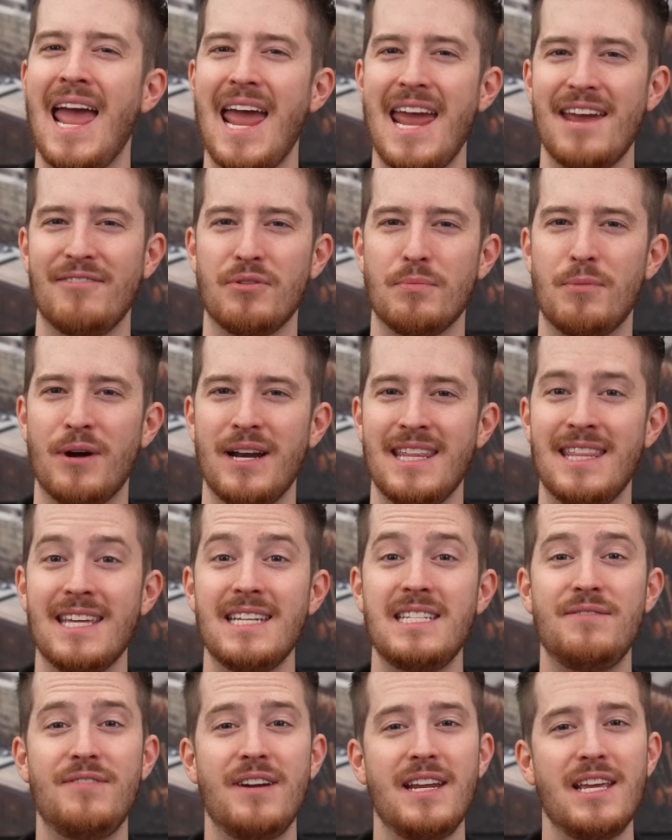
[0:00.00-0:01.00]
Hey everybody,
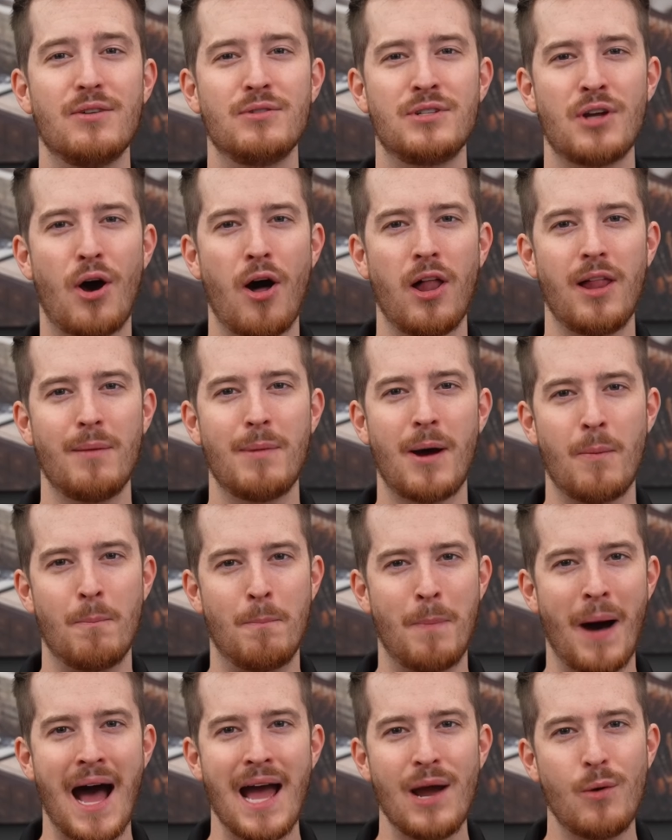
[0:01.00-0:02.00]
this video is all about
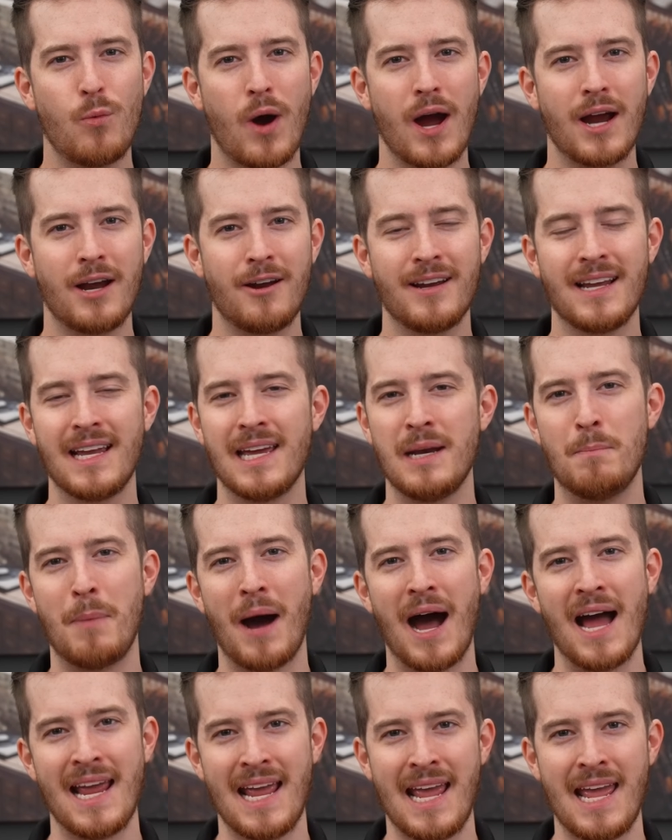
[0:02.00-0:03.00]
bi-wiring and
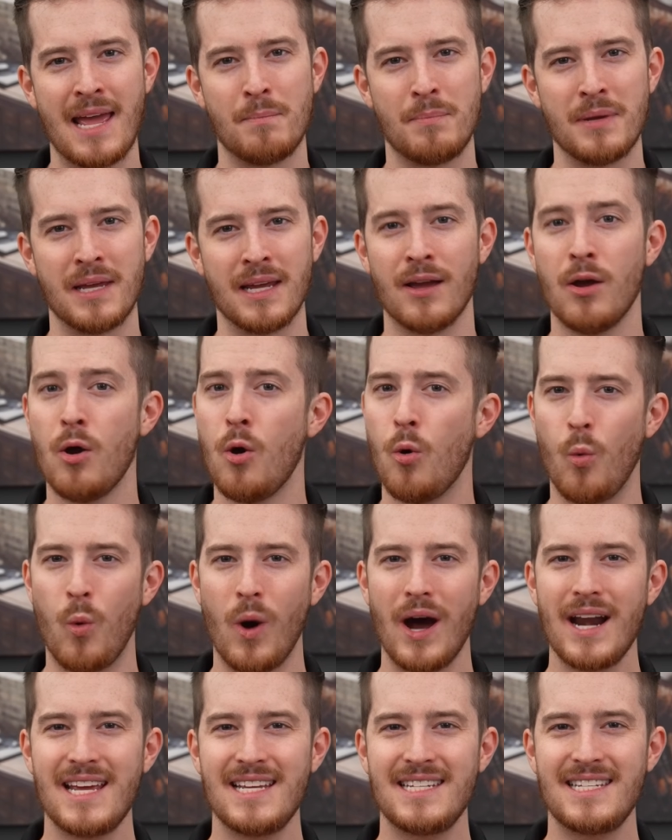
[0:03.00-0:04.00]
bi-amping.
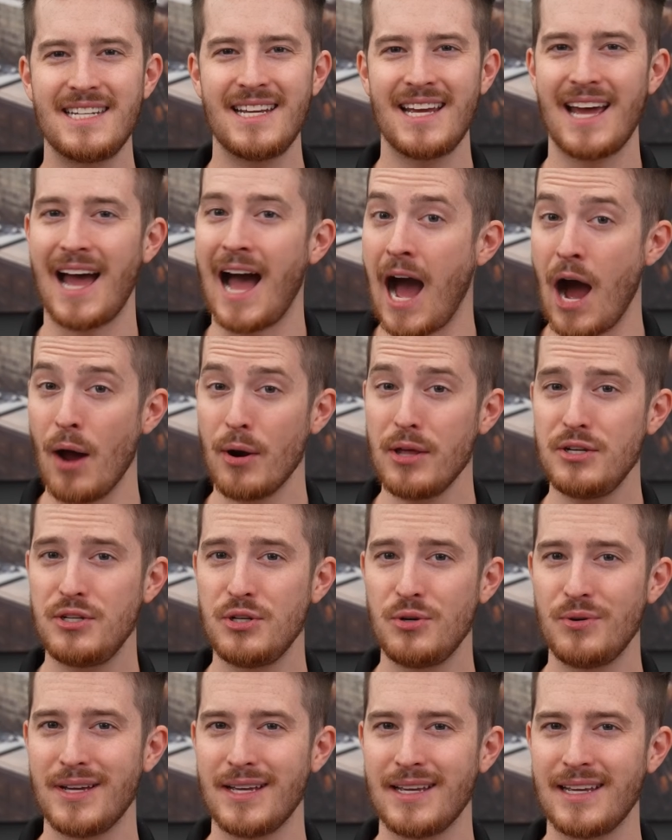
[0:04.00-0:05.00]
What is it, how to
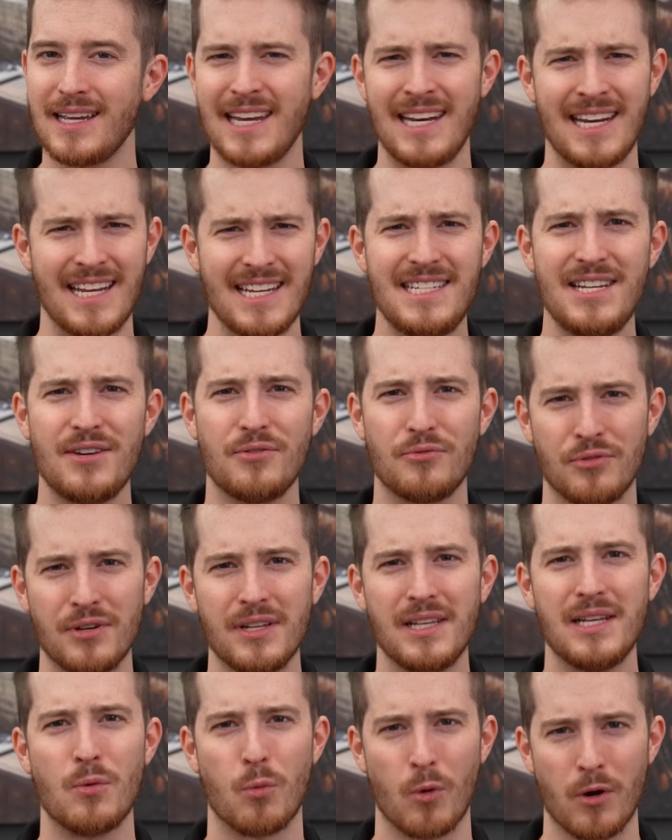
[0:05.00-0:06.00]
do it, and is it
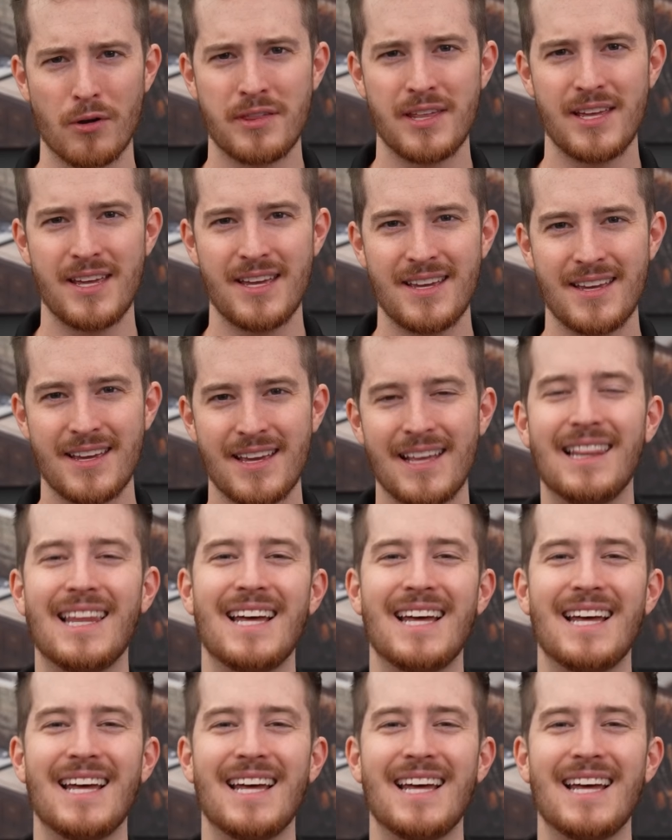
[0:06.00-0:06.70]
really worth it?